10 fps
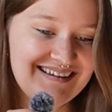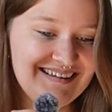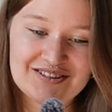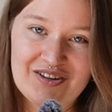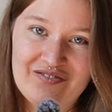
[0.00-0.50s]

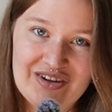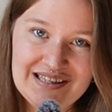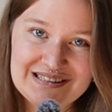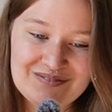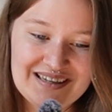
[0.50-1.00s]
So the
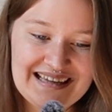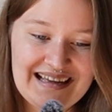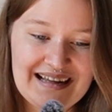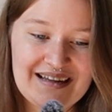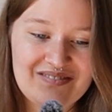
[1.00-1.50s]
first one I
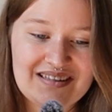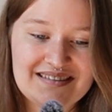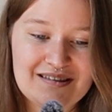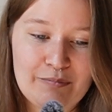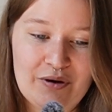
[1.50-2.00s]
have
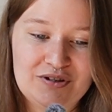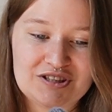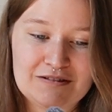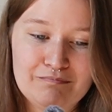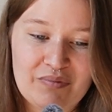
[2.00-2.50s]
is the
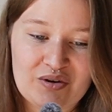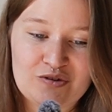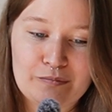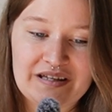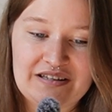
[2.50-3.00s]
Potion
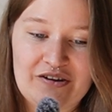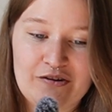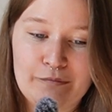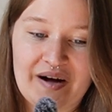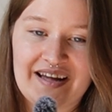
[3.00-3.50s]
Bottle
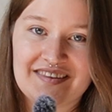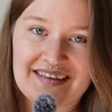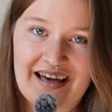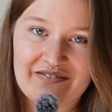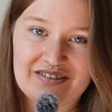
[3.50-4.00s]
Pillow by the
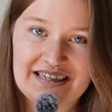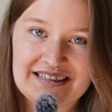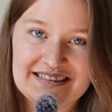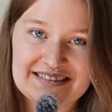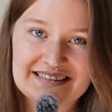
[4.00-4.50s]

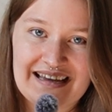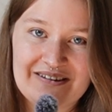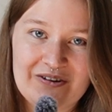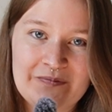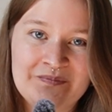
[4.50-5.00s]
Caffeinated
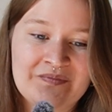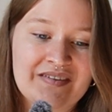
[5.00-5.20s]
Snail.